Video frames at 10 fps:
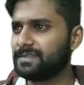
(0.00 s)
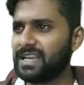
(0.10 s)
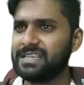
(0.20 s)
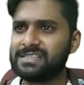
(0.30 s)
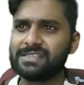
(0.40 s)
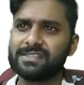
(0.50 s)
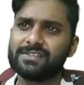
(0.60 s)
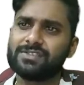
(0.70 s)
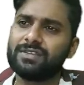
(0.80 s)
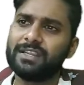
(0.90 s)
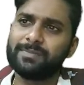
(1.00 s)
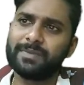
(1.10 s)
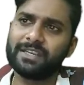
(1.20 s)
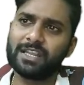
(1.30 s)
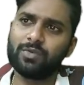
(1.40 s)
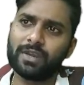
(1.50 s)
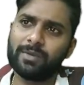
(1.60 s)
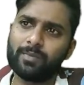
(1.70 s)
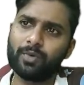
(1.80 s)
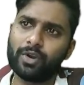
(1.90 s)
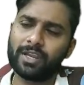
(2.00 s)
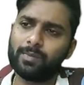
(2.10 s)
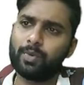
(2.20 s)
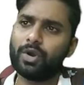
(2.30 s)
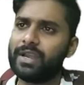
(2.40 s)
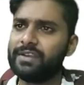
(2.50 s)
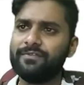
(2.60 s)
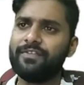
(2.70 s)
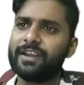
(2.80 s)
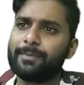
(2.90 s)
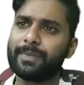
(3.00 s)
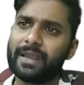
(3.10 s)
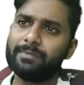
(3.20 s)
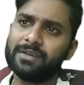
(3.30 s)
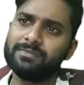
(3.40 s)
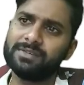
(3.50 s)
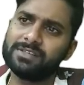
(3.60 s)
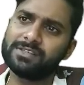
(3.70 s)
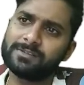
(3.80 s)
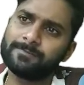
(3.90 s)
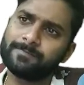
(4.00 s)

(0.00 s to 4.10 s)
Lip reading: Guys, so let me tell you one important point for a prime numbers.